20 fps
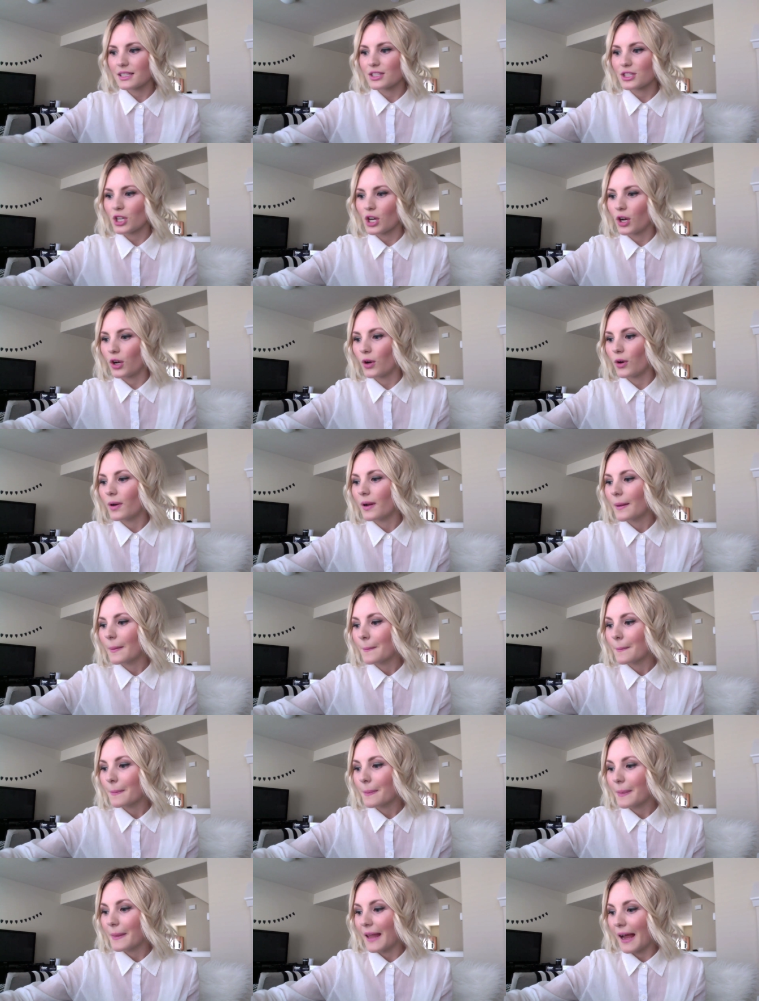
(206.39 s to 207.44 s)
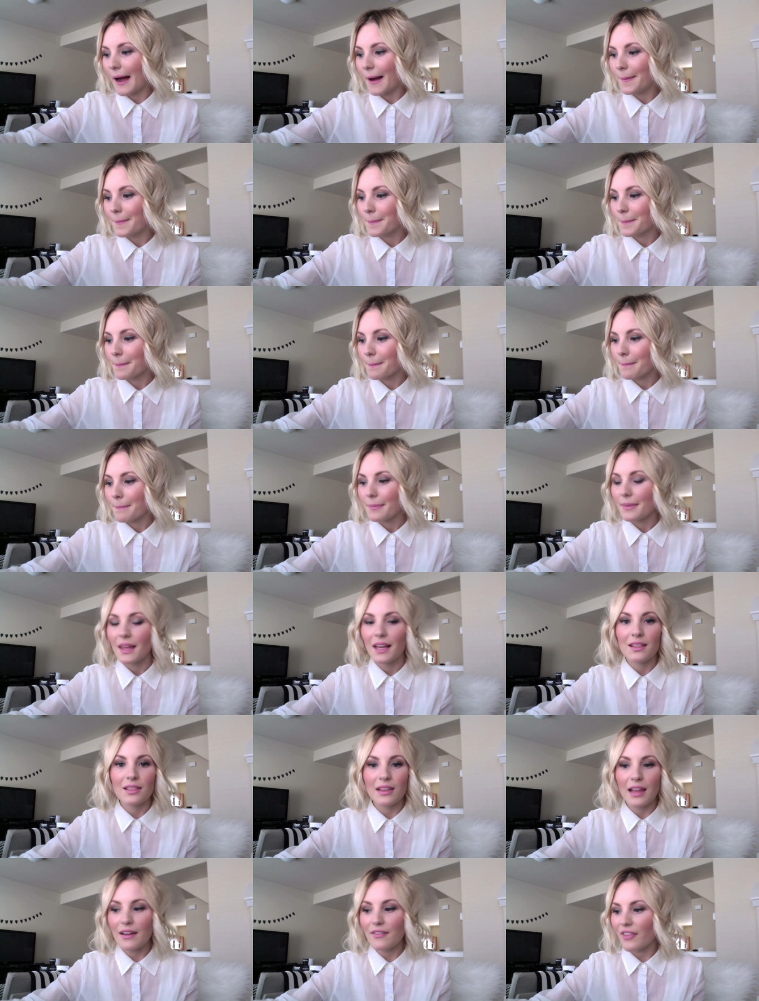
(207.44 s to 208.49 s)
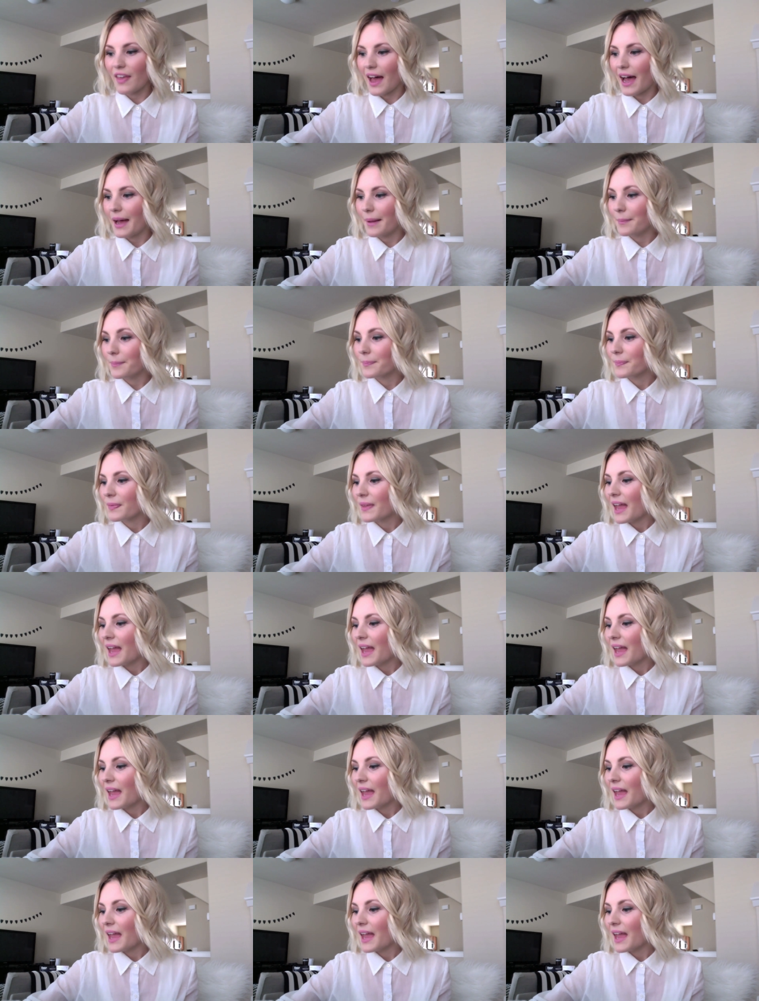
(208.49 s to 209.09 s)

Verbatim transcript: So yeah, love that.